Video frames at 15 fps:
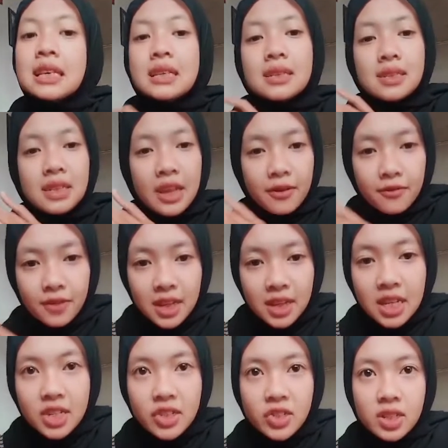The
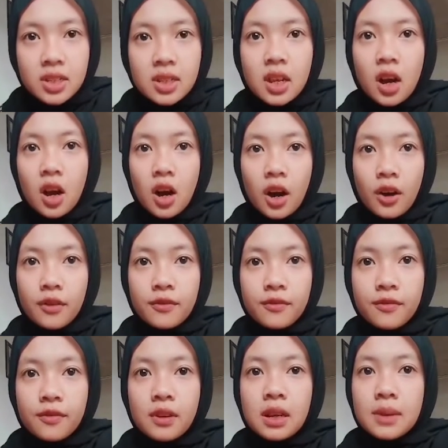definition of
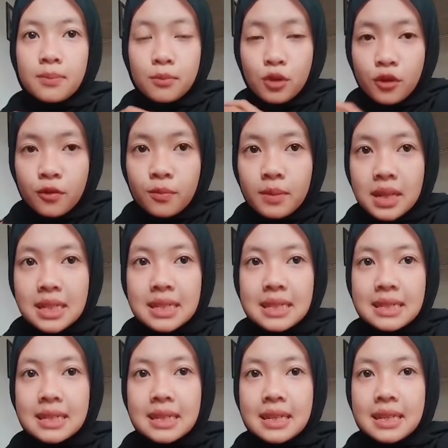movement
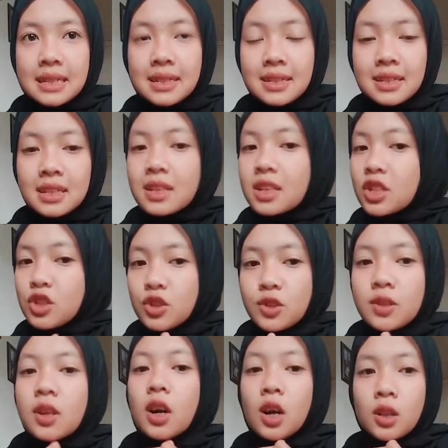skills
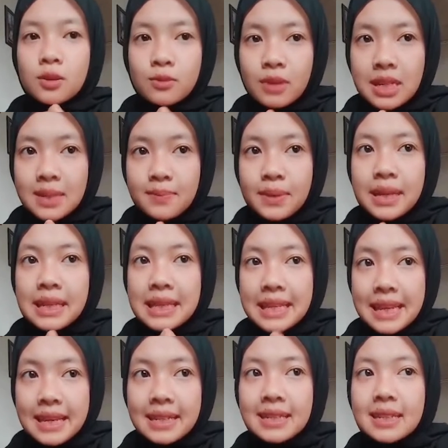should always be
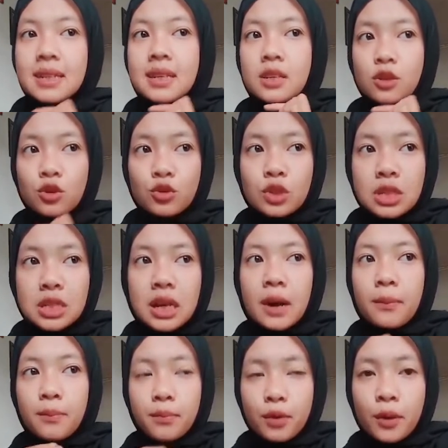linked to the
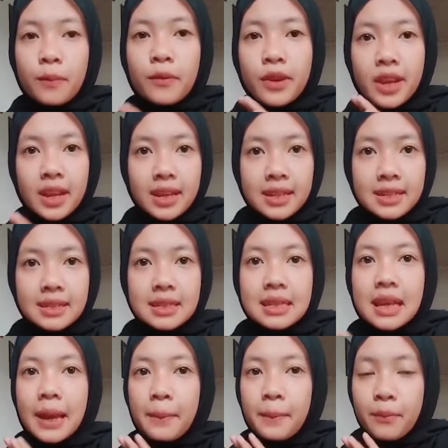appropriate
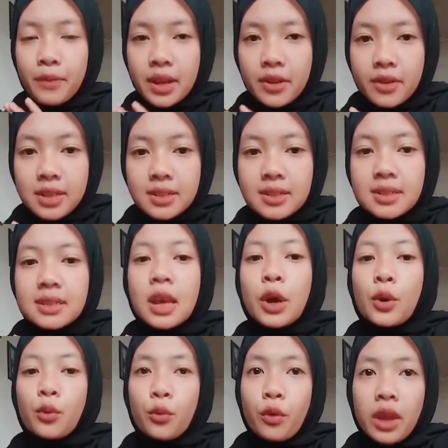experience
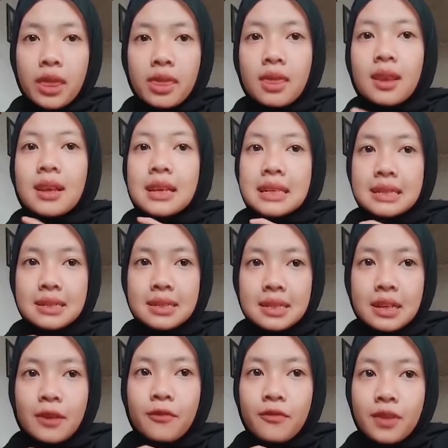with
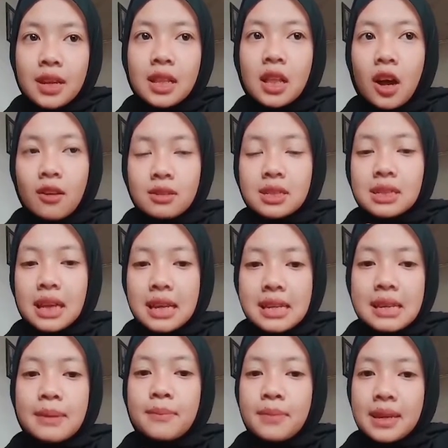the field of
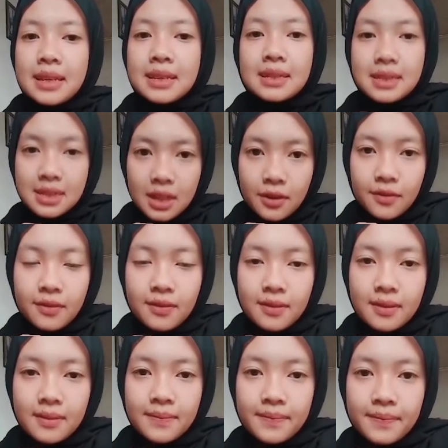study being
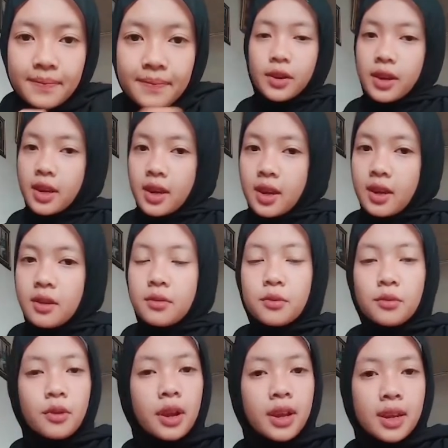taught. Okay,
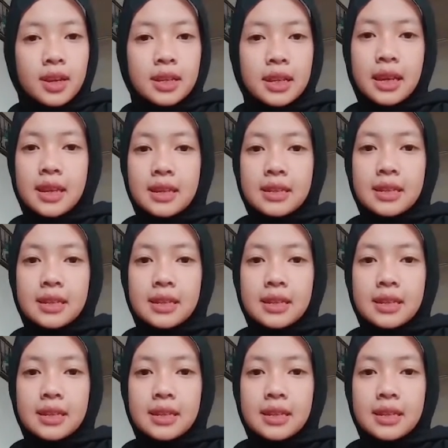Ryan in